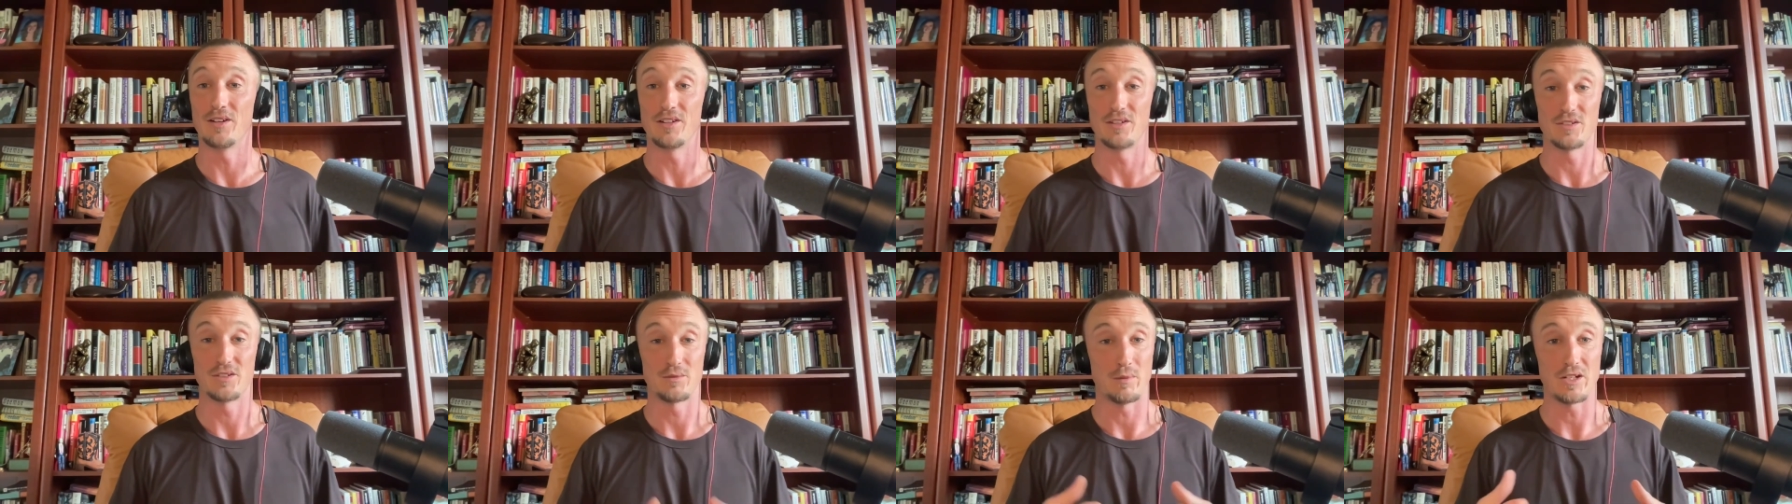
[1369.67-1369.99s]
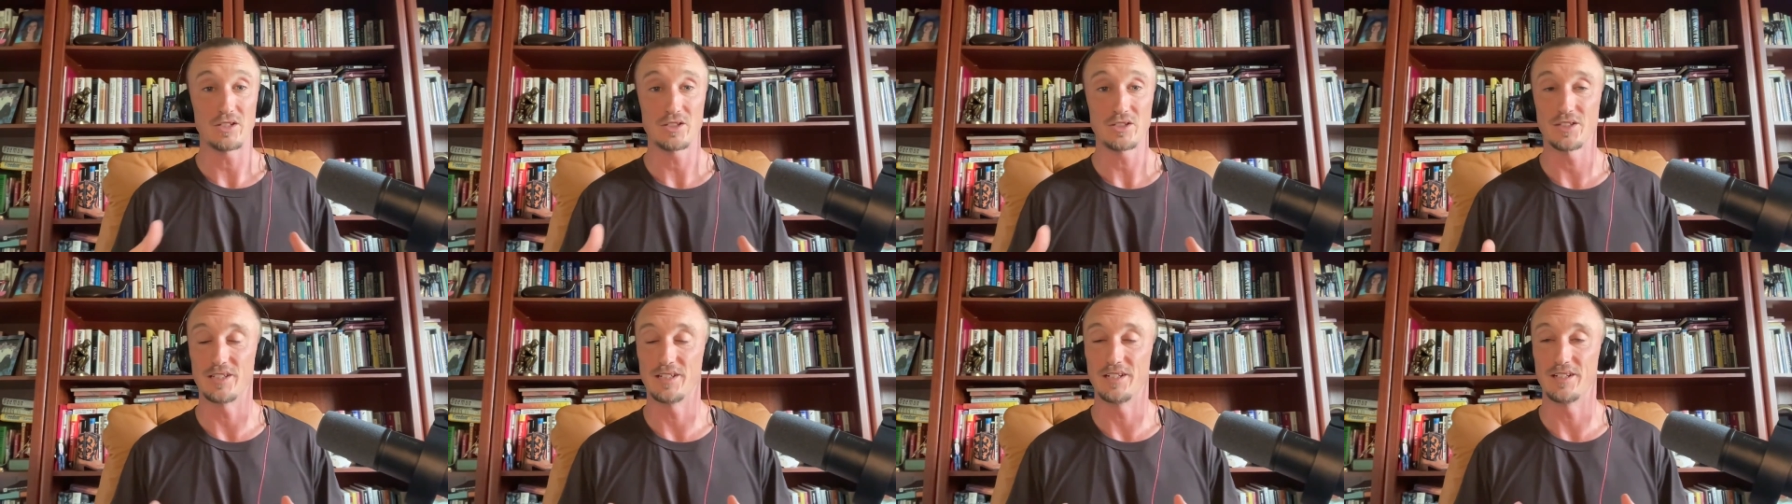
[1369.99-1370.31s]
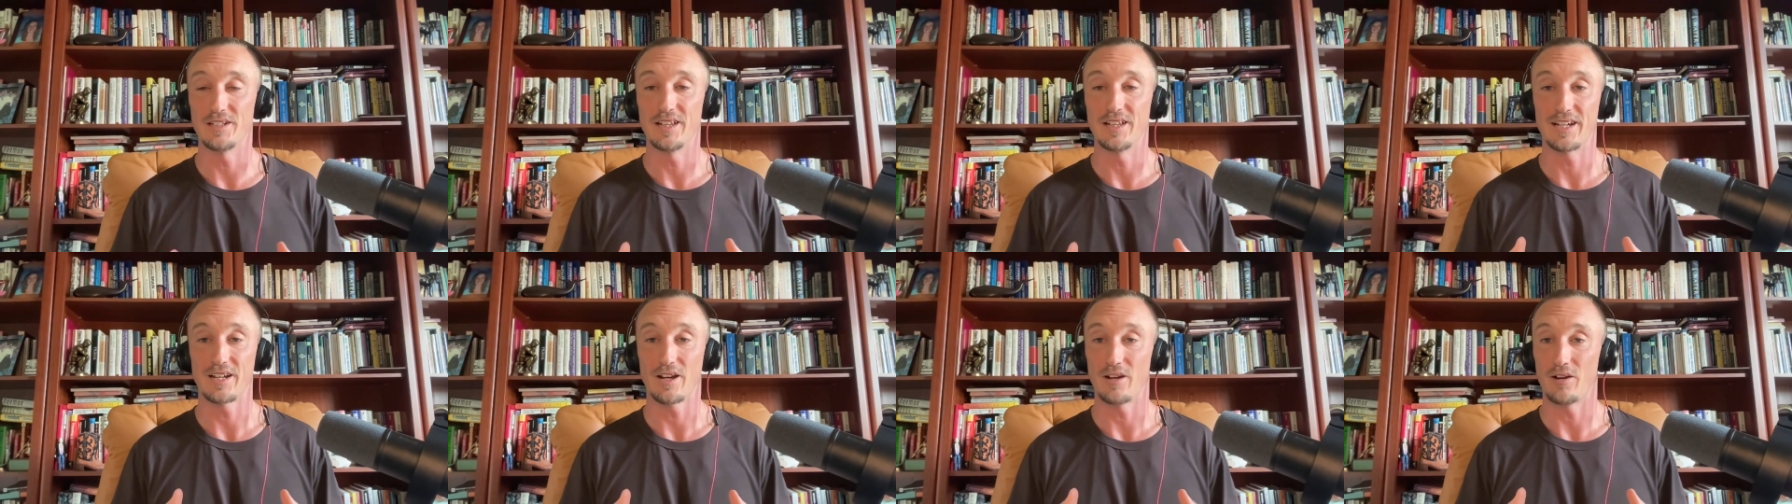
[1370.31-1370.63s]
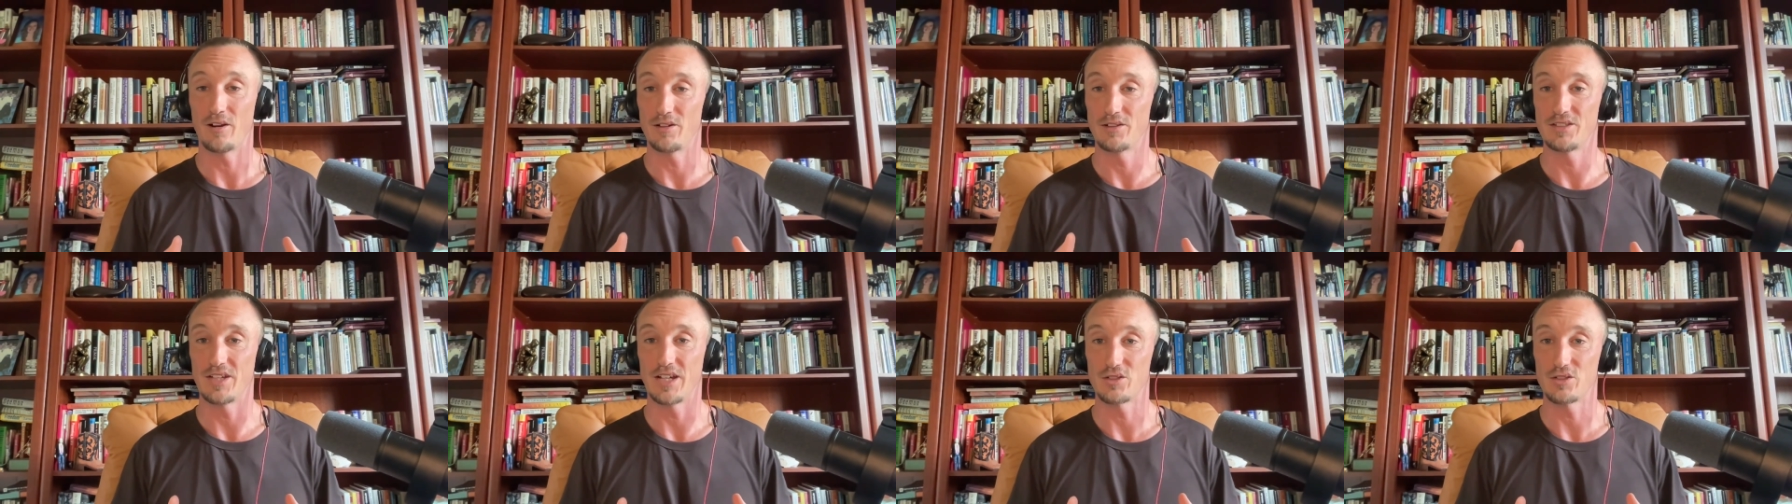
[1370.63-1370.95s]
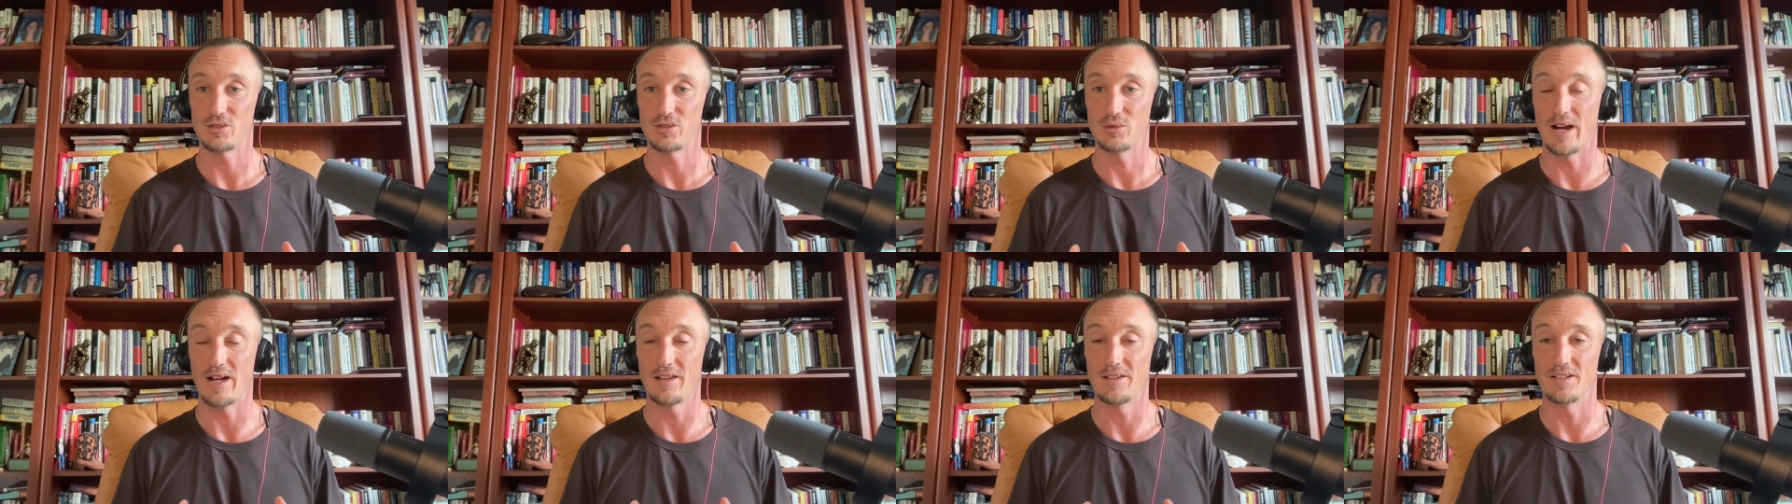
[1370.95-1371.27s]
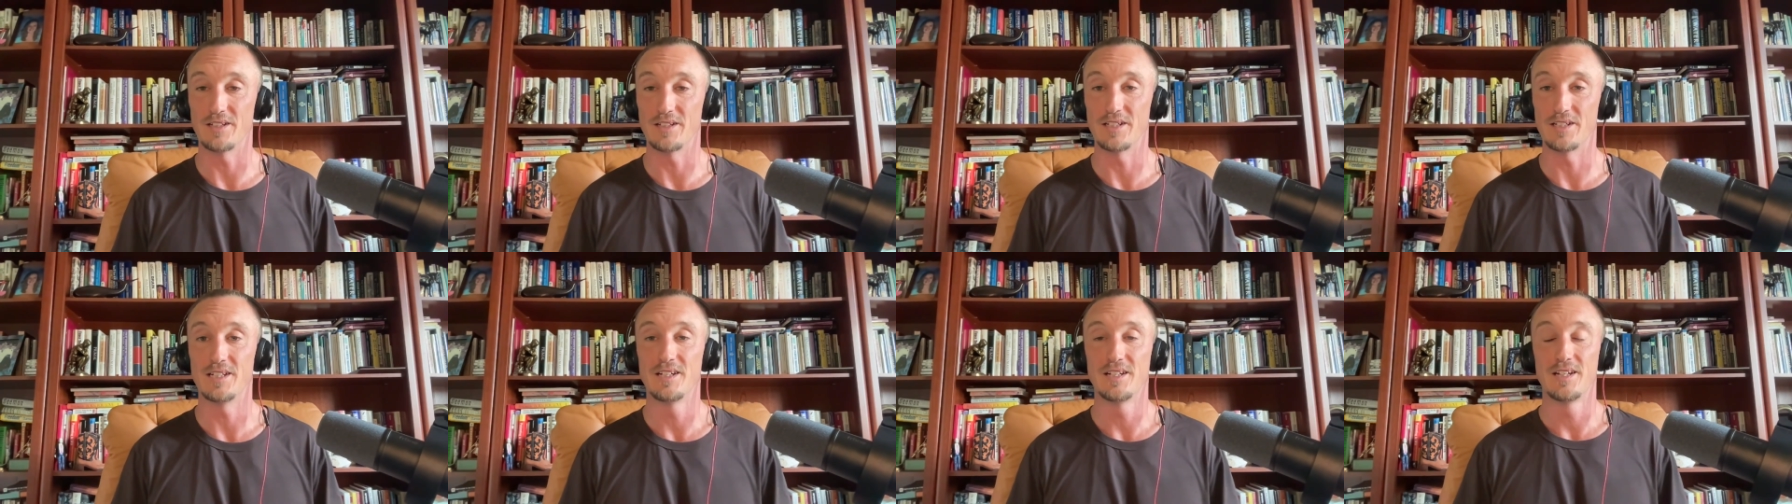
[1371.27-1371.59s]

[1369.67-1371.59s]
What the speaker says: especially like our sexuality,